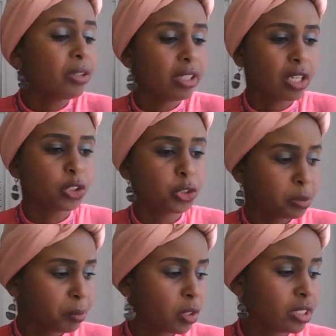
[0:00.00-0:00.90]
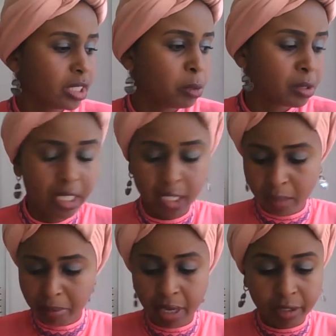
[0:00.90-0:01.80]
in the country is because he was
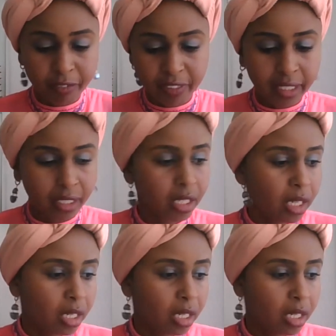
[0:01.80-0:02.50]
part of the